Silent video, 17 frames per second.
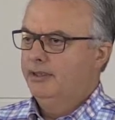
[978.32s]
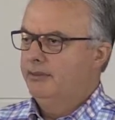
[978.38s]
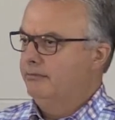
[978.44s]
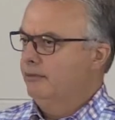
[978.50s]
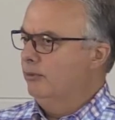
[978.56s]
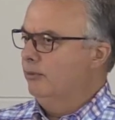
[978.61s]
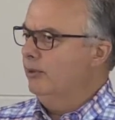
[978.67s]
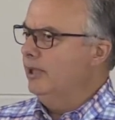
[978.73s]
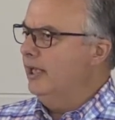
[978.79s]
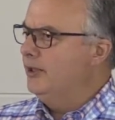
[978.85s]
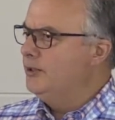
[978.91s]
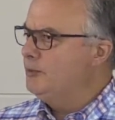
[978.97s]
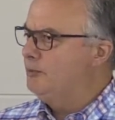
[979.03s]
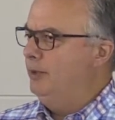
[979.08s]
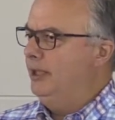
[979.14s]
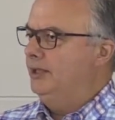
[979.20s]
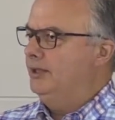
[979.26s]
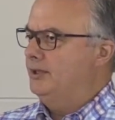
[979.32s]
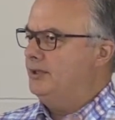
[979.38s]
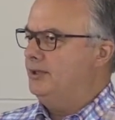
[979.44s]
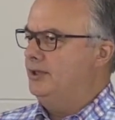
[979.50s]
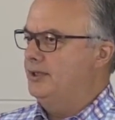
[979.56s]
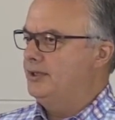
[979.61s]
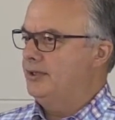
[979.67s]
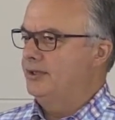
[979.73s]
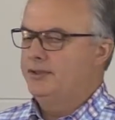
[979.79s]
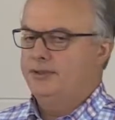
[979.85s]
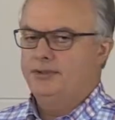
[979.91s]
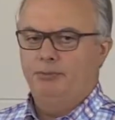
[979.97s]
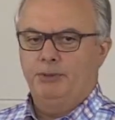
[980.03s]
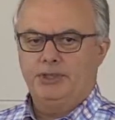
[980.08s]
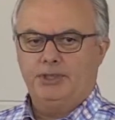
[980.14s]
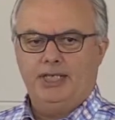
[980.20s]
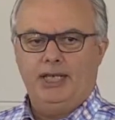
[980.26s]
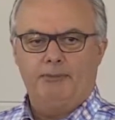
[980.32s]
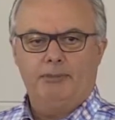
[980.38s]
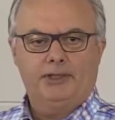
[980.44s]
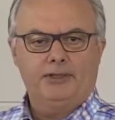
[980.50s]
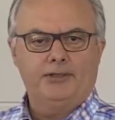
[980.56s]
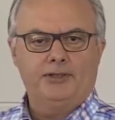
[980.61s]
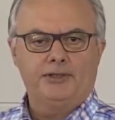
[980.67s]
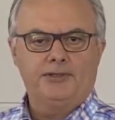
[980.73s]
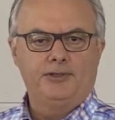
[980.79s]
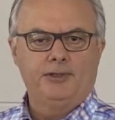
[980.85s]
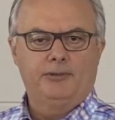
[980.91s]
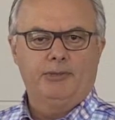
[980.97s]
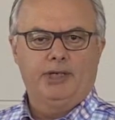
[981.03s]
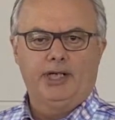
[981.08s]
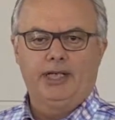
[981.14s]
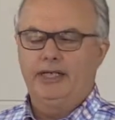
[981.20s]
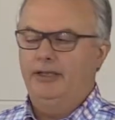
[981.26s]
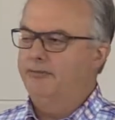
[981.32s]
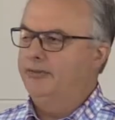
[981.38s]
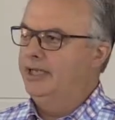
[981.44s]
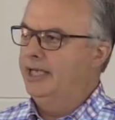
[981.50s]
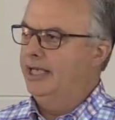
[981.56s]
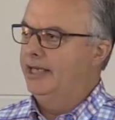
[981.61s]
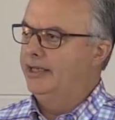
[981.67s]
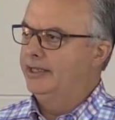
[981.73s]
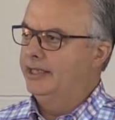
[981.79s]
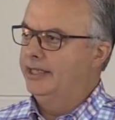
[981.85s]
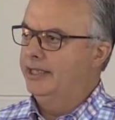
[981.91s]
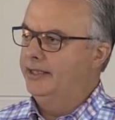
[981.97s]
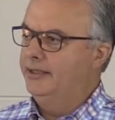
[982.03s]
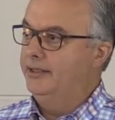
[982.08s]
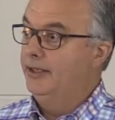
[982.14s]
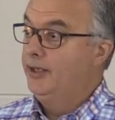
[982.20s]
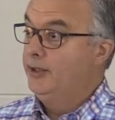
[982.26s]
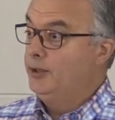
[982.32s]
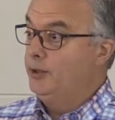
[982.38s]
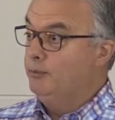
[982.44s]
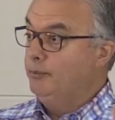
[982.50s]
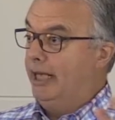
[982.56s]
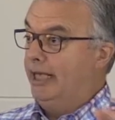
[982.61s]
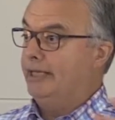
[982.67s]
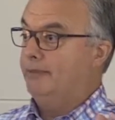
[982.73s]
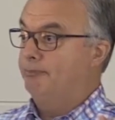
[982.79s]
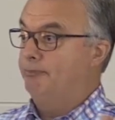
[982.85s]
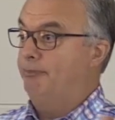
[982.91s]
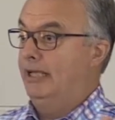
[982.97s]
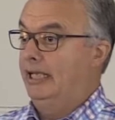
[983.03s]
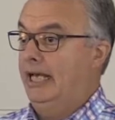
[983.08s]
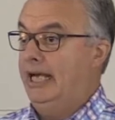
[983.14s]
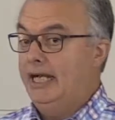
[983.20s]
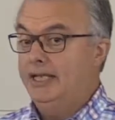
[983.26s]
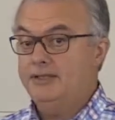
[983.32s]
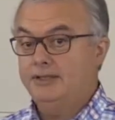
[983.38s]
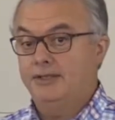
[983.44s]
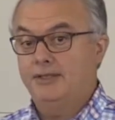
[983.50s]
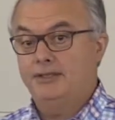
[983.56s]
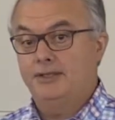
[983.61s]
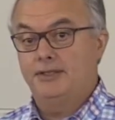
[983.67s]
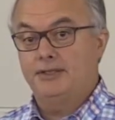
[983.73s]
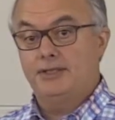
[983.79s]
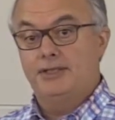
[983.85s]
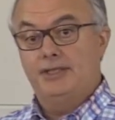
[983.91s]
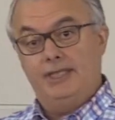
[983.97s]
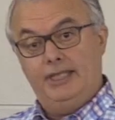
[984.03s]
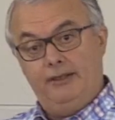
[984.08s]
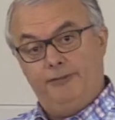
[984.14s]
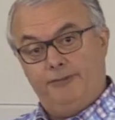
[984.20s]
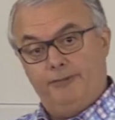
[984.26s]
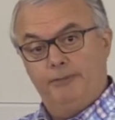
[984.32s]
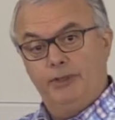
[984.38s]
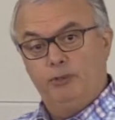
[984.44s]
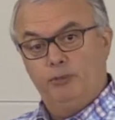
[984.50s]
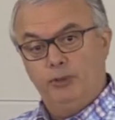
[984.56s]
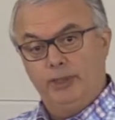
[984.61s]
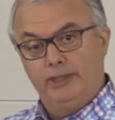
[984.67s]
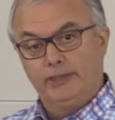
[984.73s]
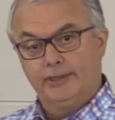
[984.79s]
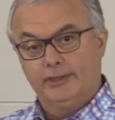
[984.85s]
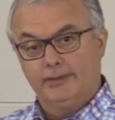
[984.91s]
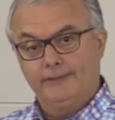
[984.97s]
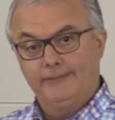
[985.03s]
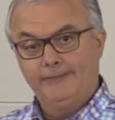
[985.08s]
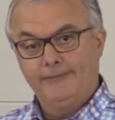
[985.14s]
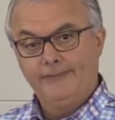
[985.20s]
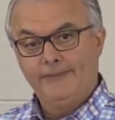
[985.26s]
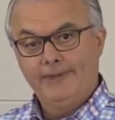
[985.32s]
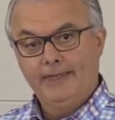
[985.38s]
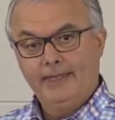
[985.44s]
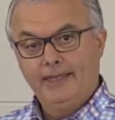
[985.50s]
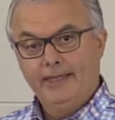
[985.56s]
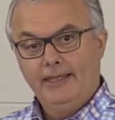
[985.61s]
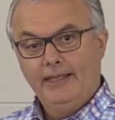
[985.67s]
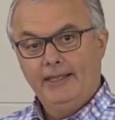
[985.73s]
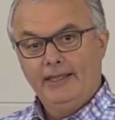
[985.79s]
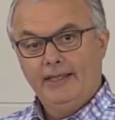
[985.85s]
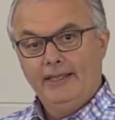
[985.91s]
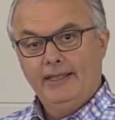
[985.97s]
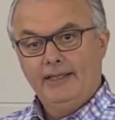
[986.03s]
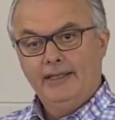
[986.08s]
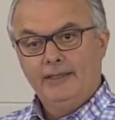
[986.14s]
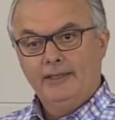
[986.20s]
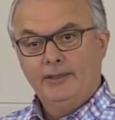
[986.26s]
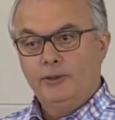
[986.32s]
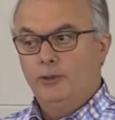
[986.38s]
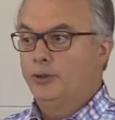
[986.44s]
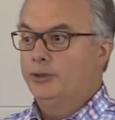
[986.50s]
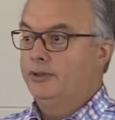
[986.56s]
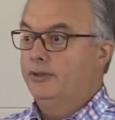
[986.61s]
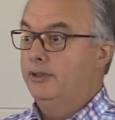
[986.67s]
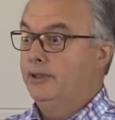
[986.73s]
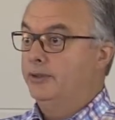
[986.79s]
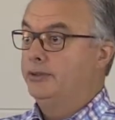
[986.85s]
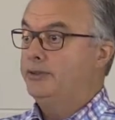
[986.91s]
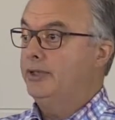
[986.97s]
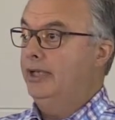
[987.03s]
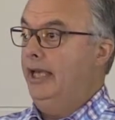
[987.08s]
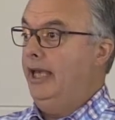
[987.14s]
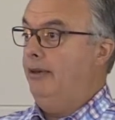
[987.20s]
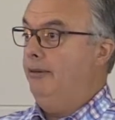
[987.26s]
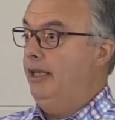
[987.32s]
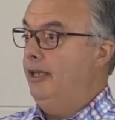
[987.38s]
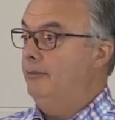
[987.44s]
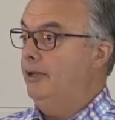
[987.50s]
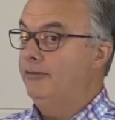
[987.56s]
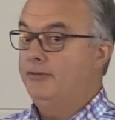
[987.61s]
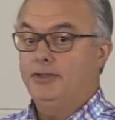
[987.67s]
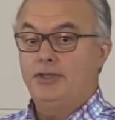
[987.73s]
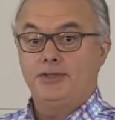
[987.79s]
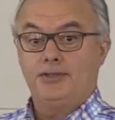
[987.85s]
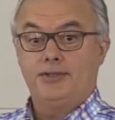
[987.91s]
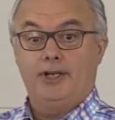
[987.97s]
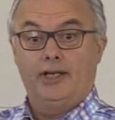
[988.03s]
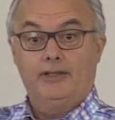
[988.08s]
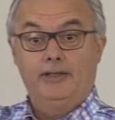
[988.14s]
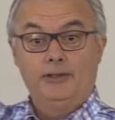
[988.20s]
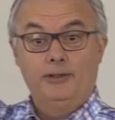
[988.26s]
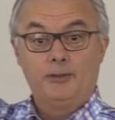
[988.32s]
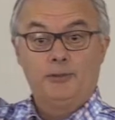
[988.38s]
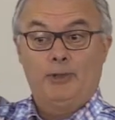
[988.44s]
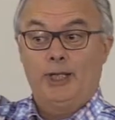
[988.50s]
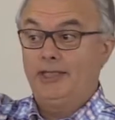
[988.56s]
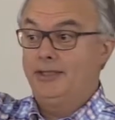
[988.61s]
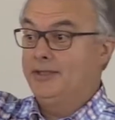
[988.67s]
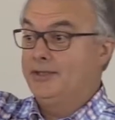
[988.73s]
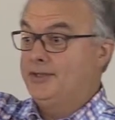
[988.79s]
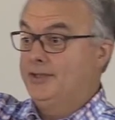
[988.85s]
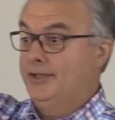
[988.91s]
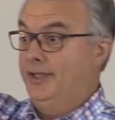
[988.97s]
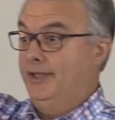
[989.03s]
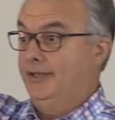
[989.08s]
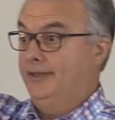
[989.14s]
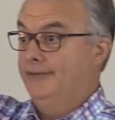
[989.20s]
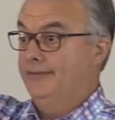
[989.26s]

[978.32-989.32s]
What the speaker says: All those big decisions which come across your mind every now and then, you make large decisions, they're from the will. Or losing, how many of you decided to lose weight this year?